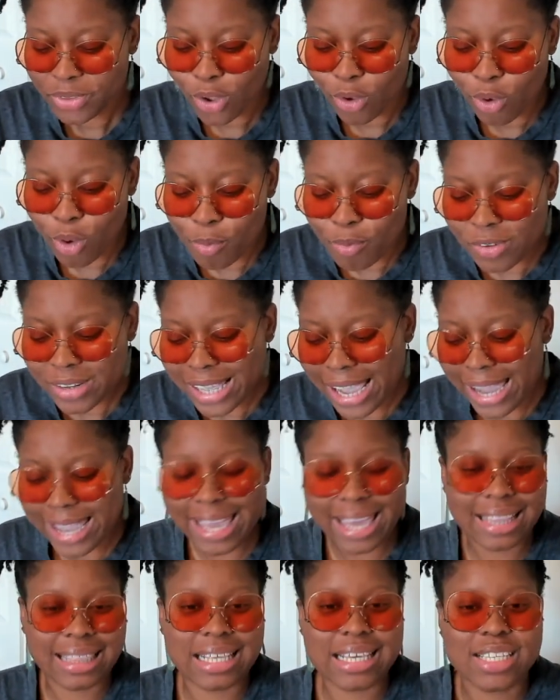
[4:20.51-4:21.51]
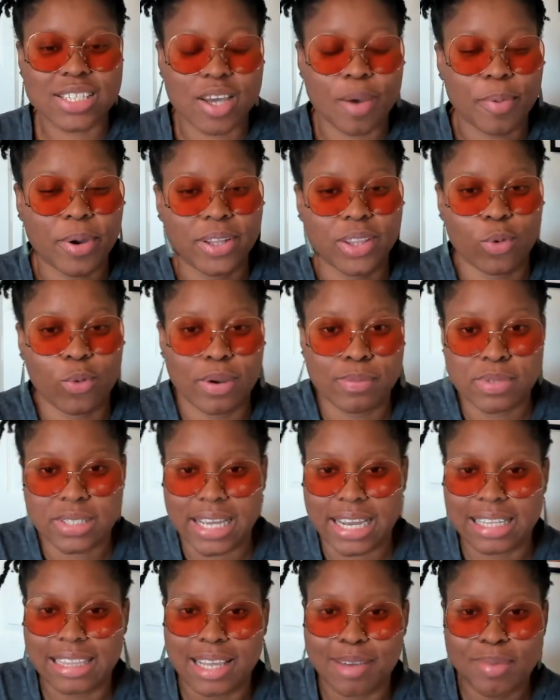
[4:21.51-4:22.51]
hopefully I get these up on the
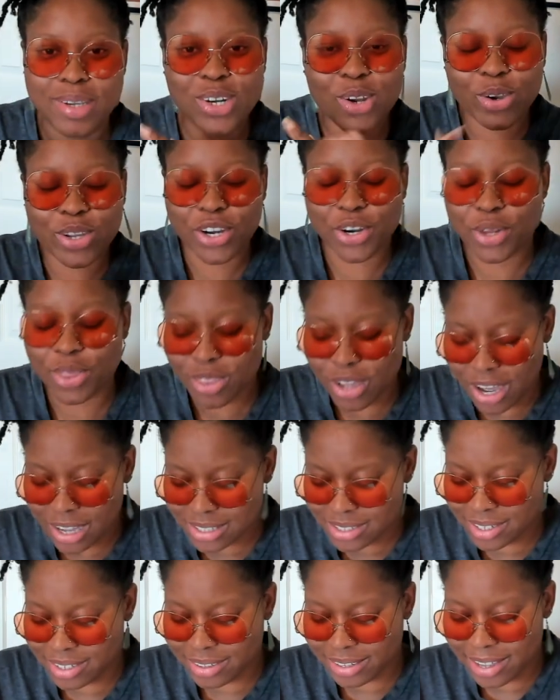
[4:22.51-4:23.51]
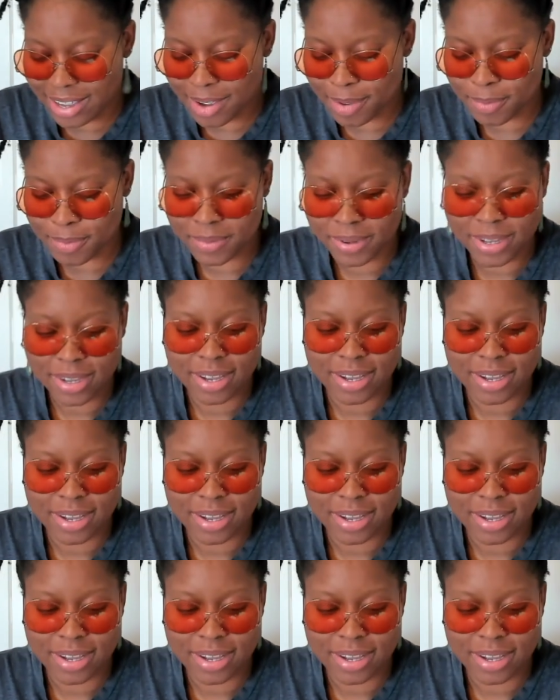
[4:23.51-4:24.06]
website. Let me know your thoughts on them.